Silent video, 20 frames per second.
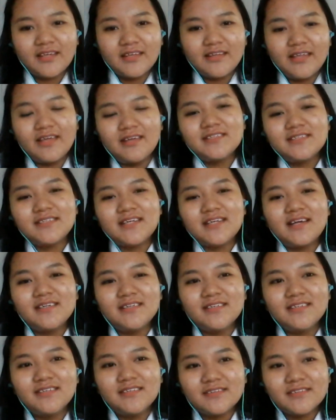they
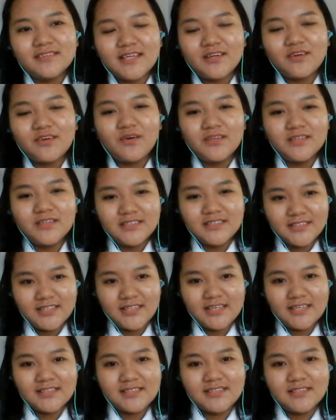started
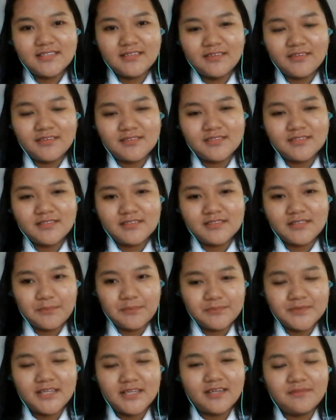psychology as a
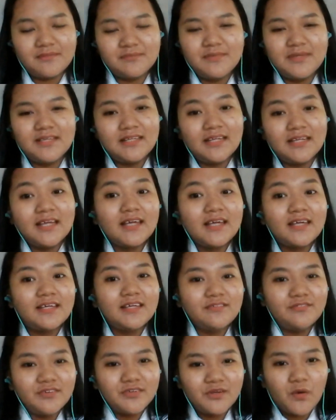subject, I mean
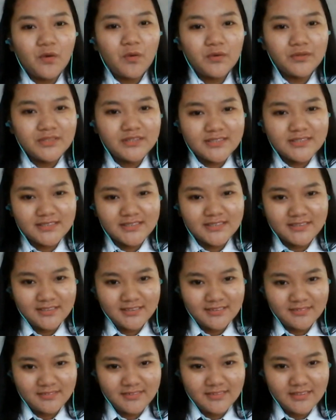giving on this
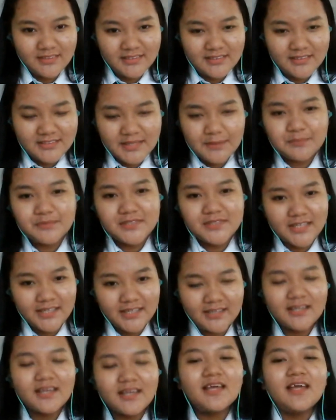
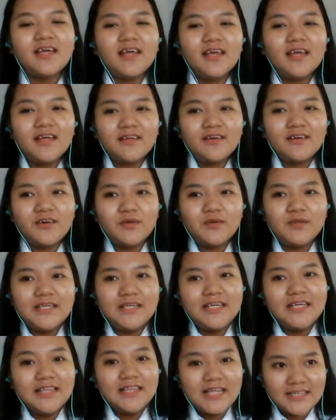subject
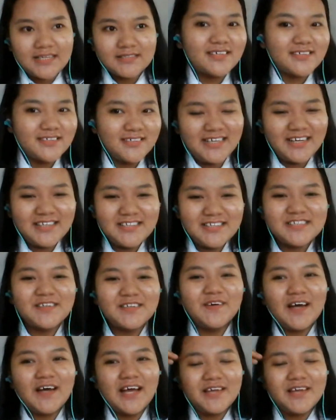only last year.
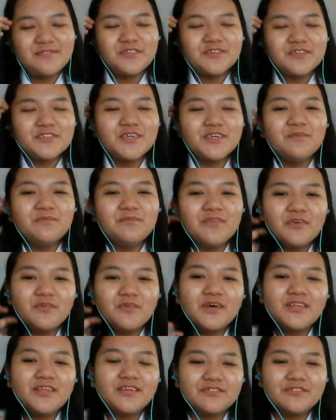So I'm also
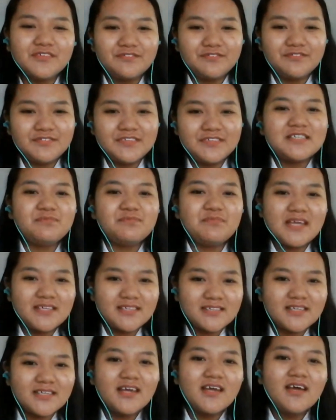one of the first
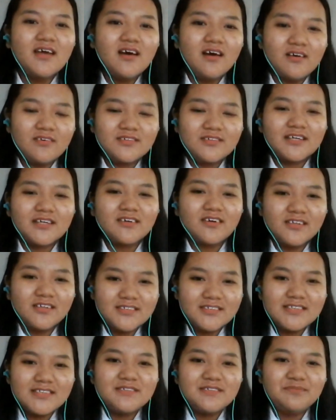stage of the
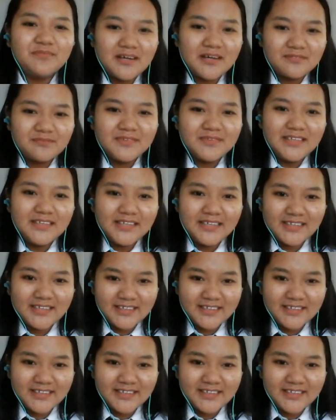psychology department.